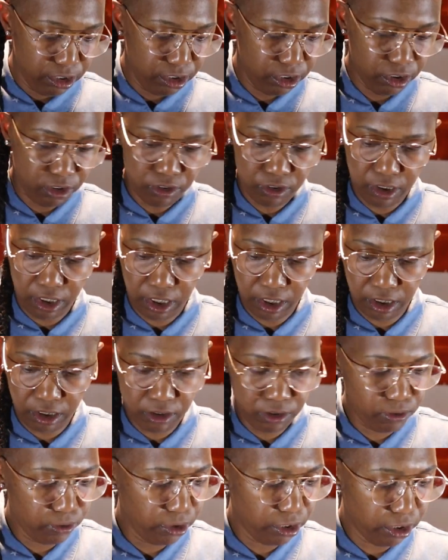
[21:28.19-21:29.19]
So
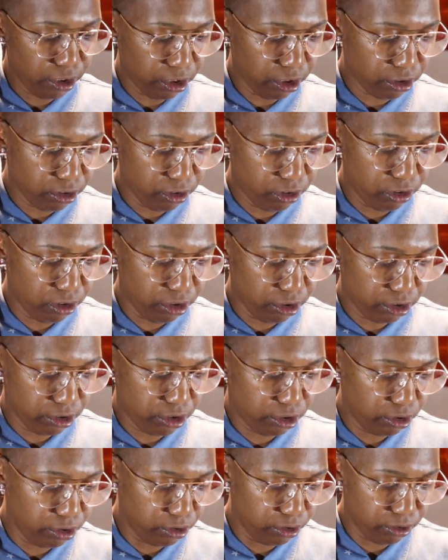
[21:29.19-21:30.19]
now we are going
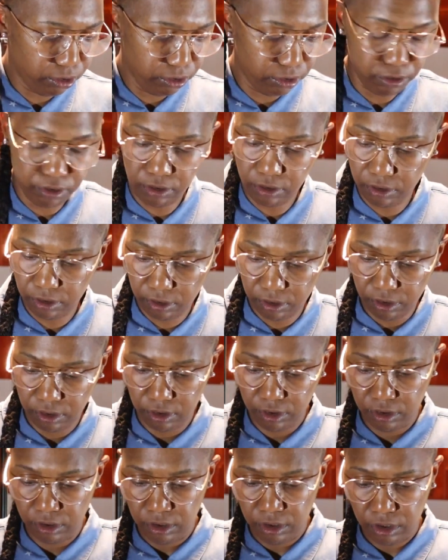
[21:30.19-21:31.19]
to
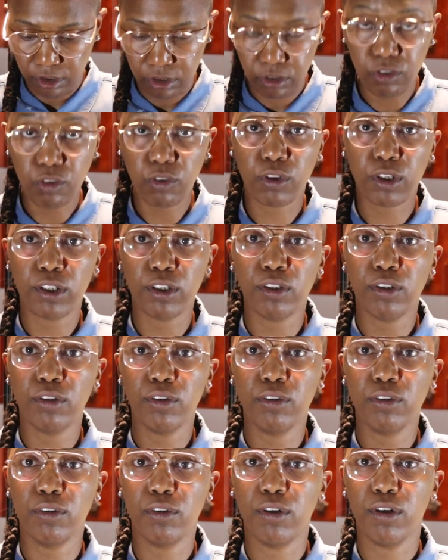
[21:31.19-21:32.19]

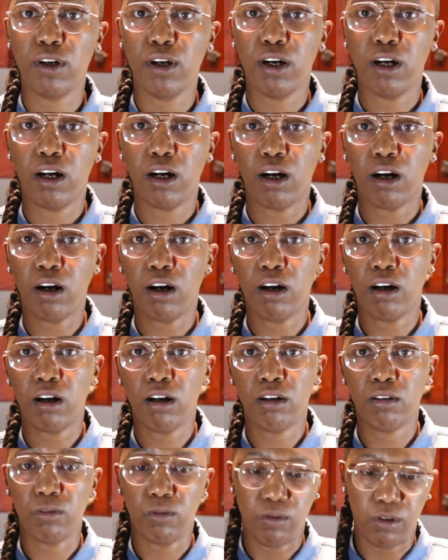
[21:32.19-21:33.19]
grill
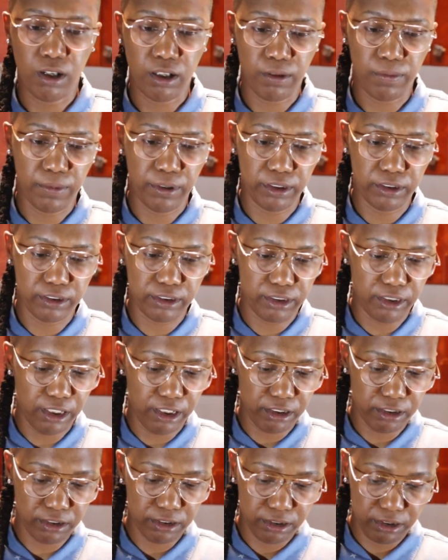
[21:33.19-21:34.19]
our watermelon
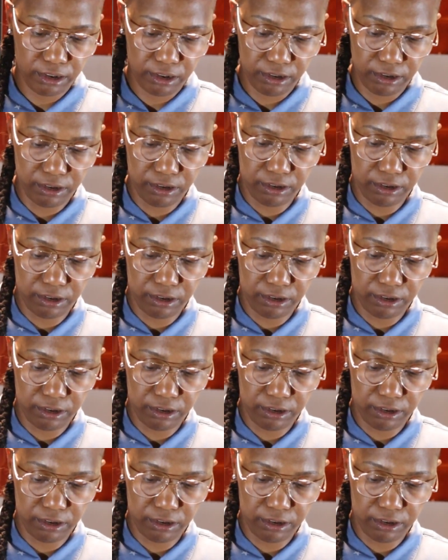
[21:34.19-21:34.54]
steaks.